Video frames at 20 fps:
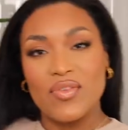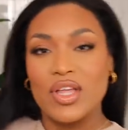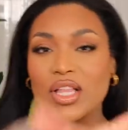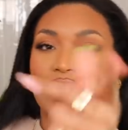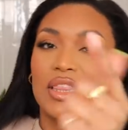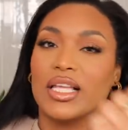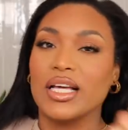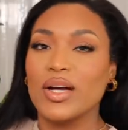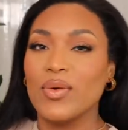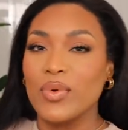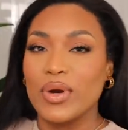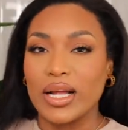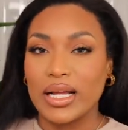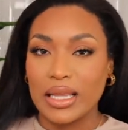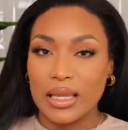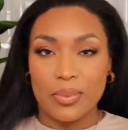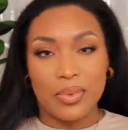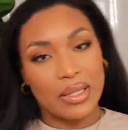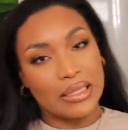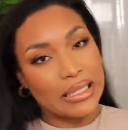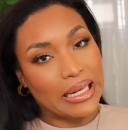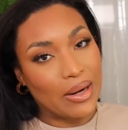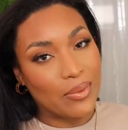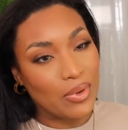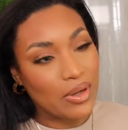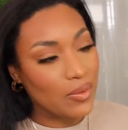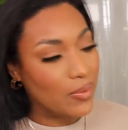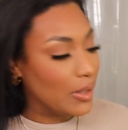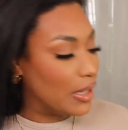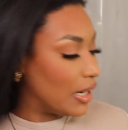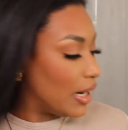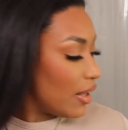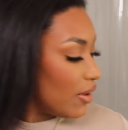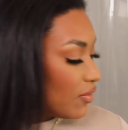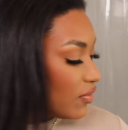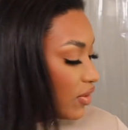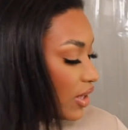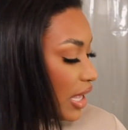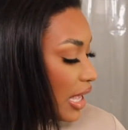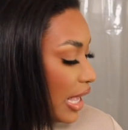give you a look with a clip-on that I really, really
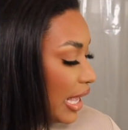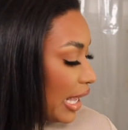love.